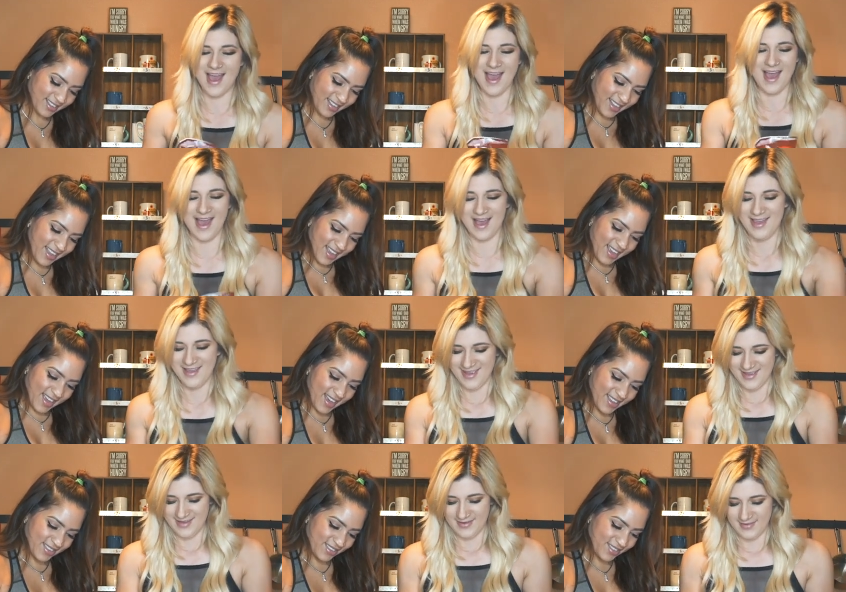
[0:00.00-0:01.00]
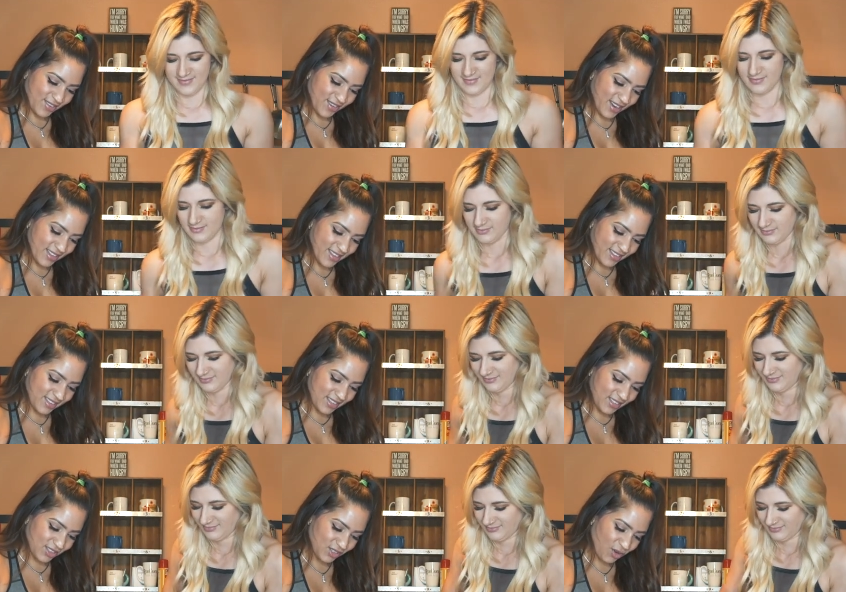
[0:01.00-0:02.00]
Speaker 1: I swear, this is
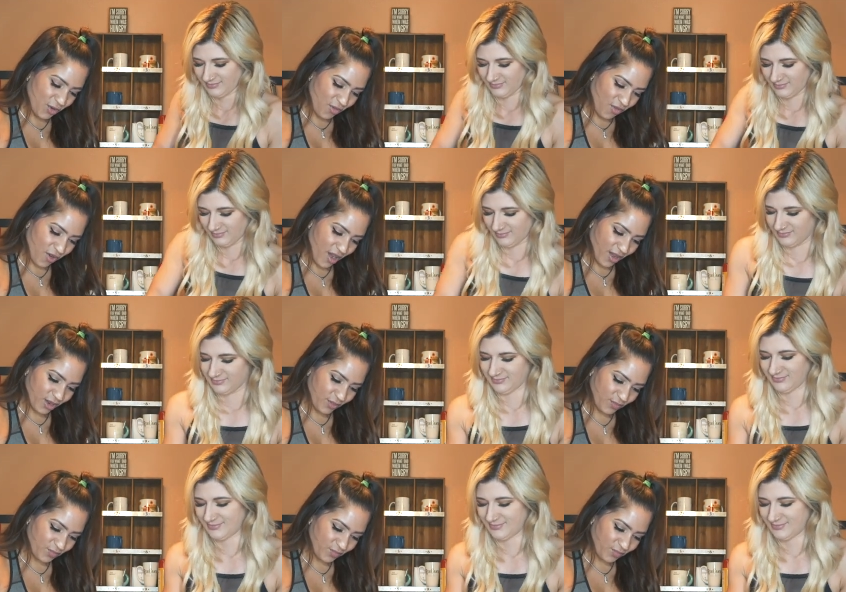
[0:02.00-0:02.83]
so fun.